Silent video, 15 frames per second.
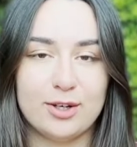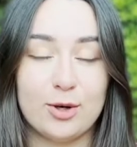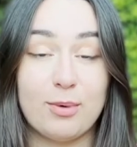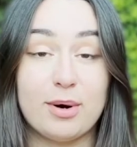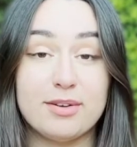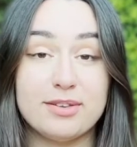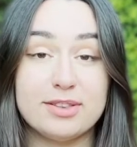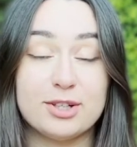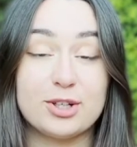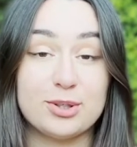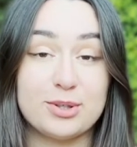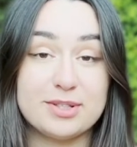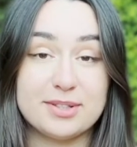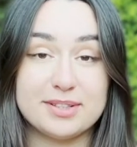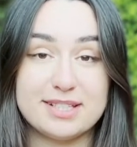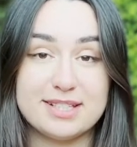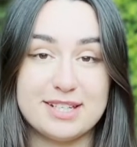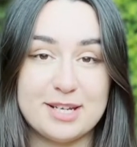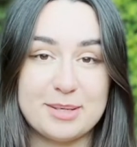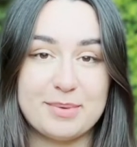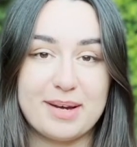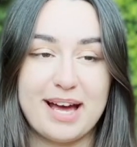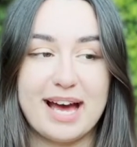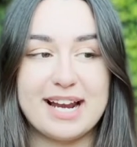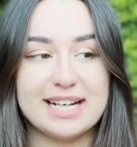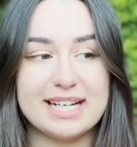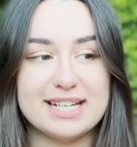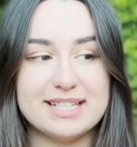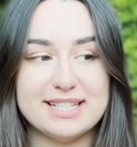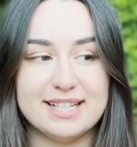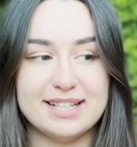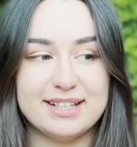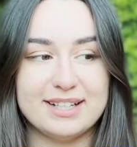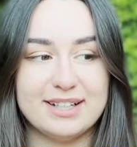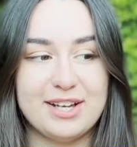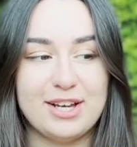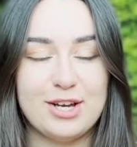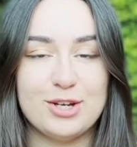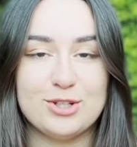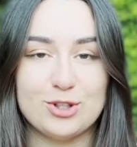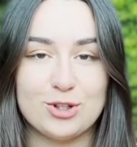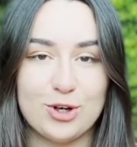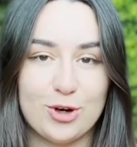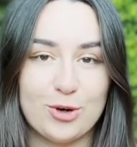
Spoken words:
One of the girls on the team had an idea to go